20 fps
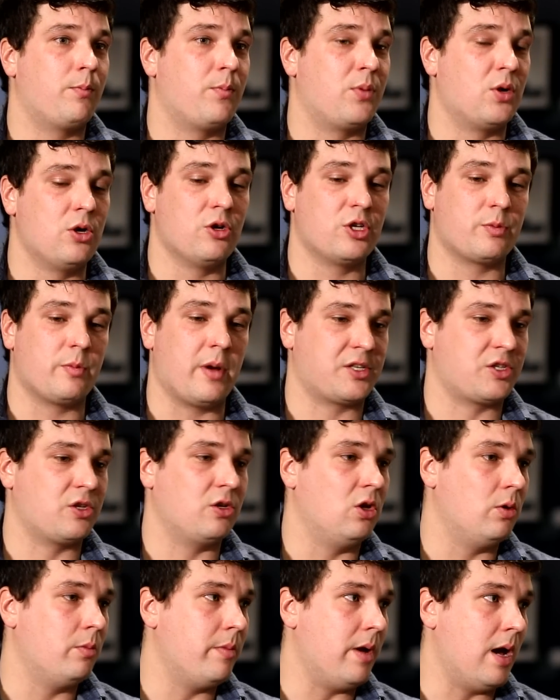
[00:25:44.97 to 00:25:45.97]
produce
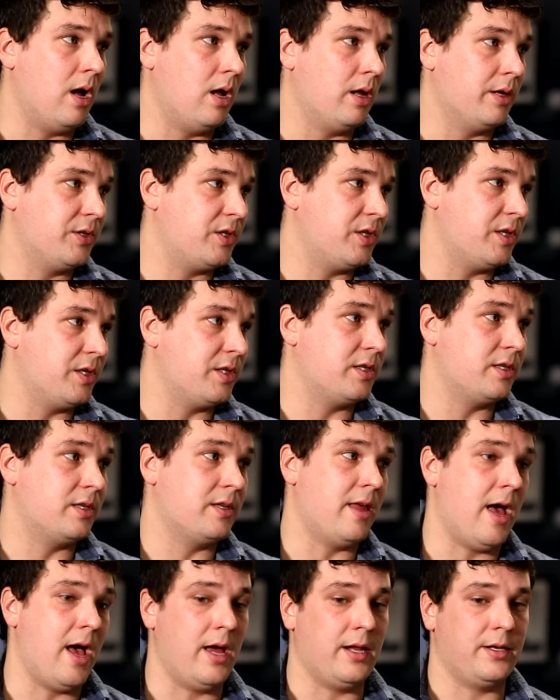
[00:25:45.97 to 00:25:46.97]
muscle
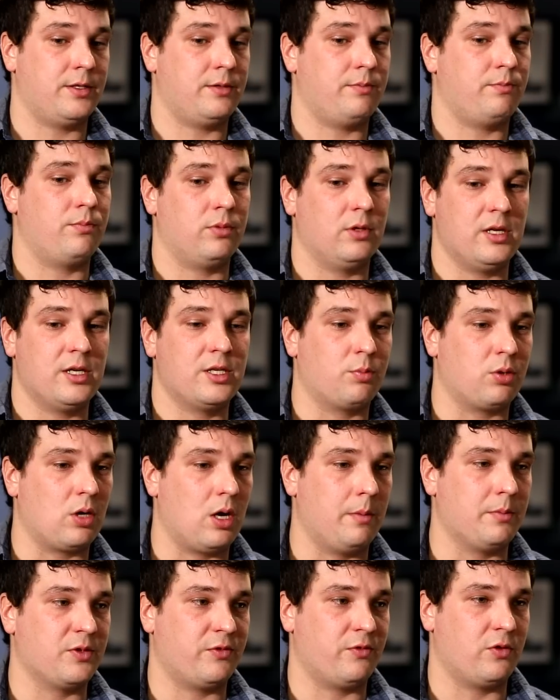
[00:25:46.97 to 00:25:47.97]
imbalances that lead to
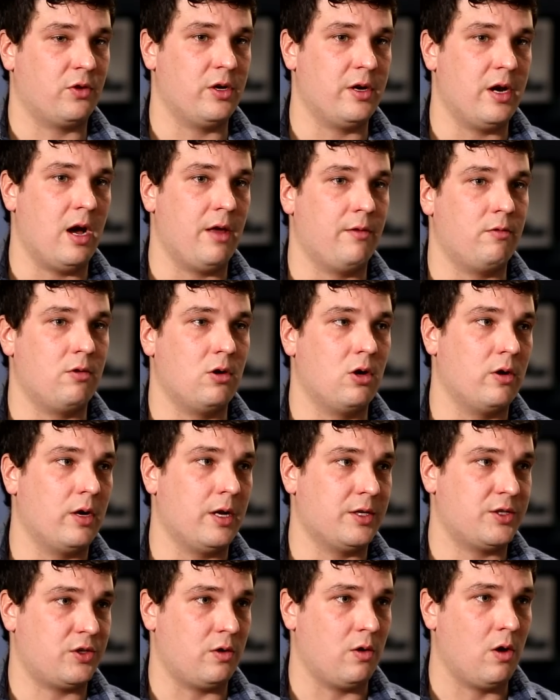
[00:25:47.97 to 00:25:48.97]
problems further down the road.
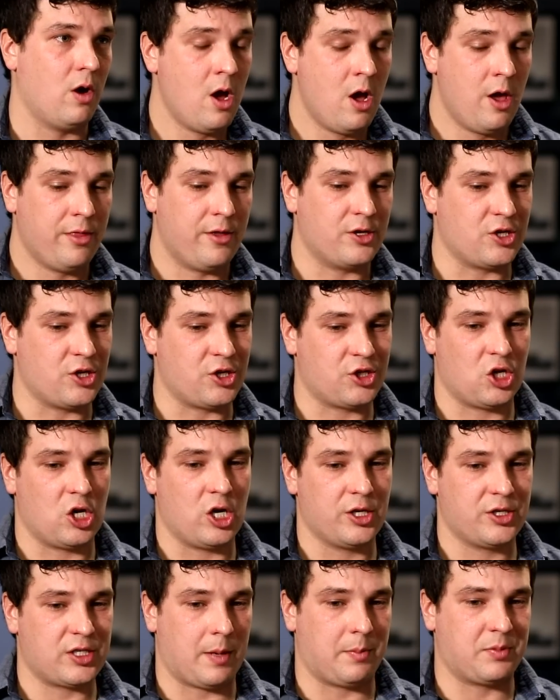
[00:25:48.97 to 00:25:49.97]
And so there's a
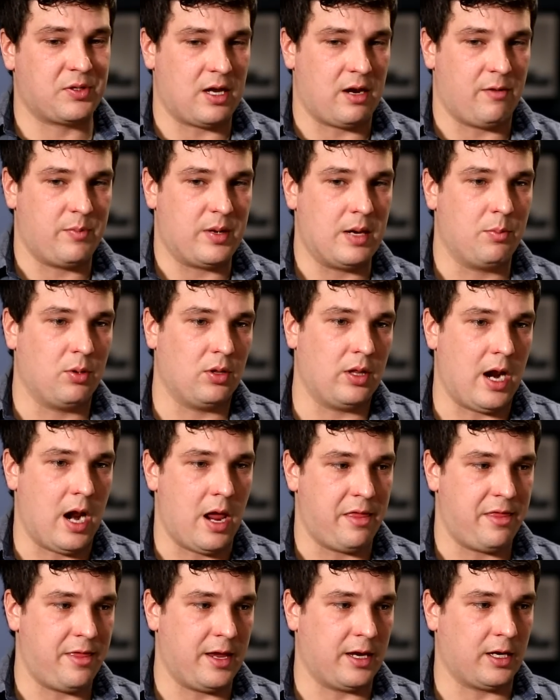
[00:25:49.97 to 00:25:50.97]
certain subset of people that
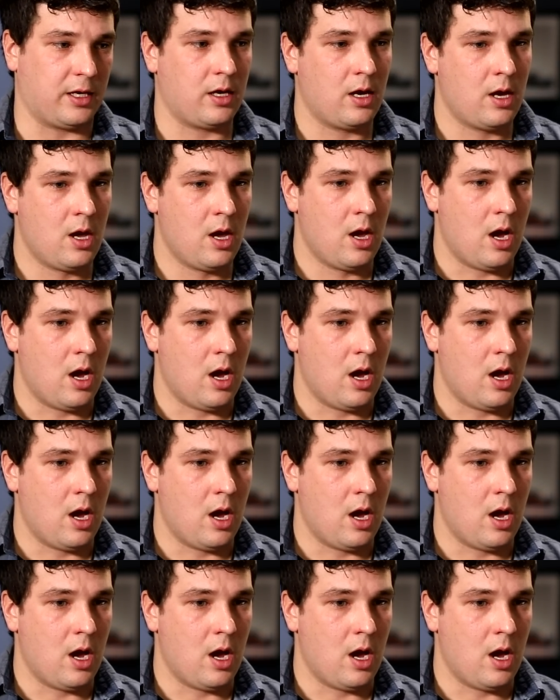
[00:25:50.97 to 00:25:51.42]
I think